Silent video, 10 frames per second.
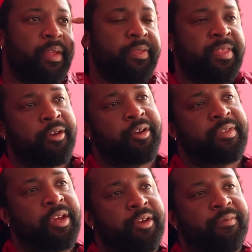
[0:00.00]

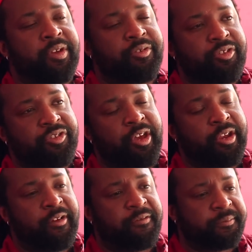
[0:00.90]
there's this sort
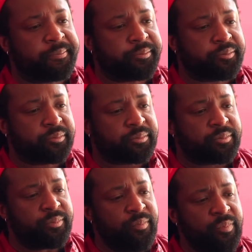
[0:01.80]
of
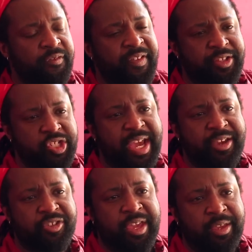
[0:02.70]

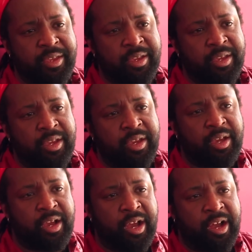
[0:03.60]
fetishizing
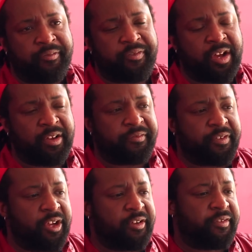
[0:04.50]

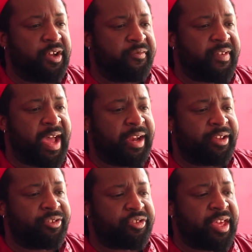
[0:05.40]
of
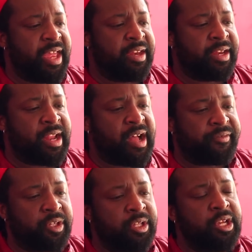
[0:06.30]
violence in the
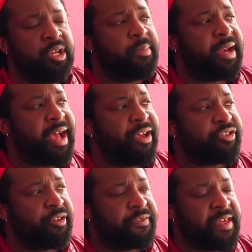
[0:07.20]
novel. But I
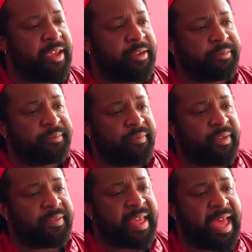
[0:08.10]
also think
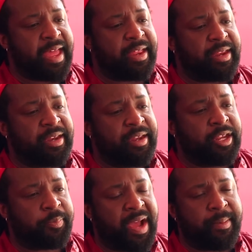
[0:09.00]
that
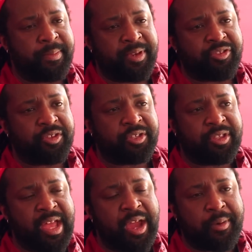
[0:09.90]
the problem isn't to
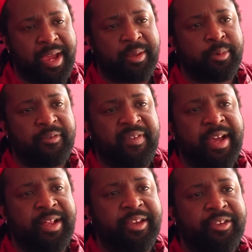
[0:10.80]
not write about
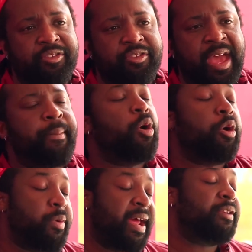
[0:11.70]
violence,
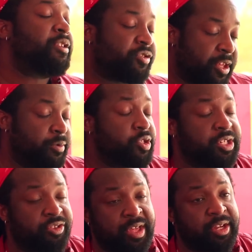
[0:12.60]
or rather the solution
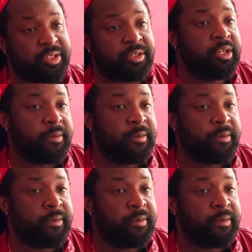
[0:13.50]
is not to